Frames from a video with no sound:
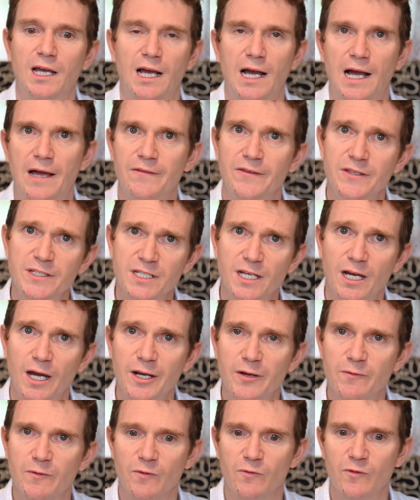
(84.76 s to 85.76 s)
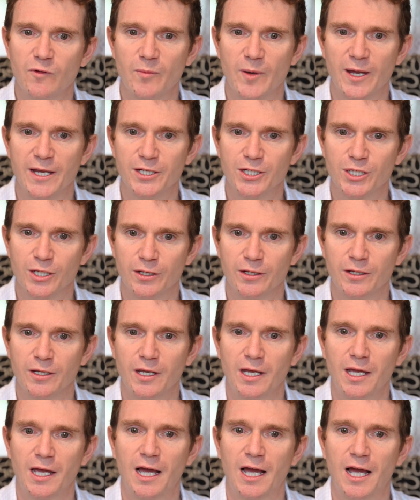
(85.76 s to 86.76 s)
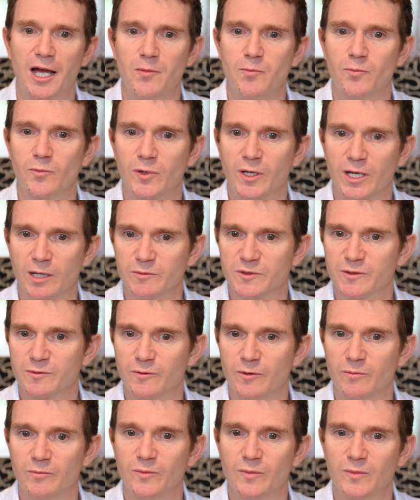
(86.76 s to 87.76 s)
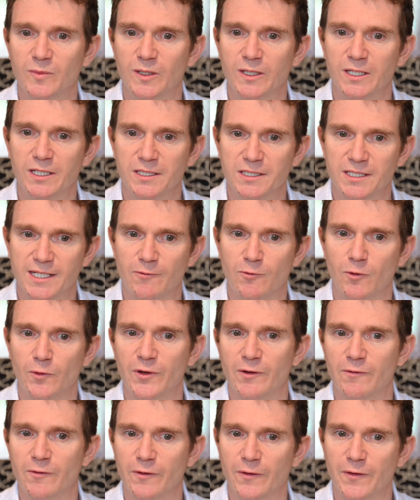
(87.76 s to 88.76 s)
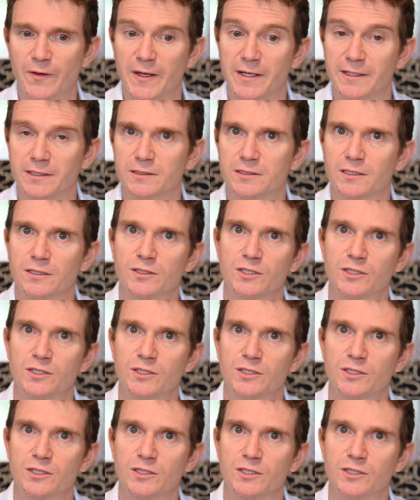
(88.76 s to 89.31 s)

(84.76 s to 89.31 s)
And this kind of information comes from several different things.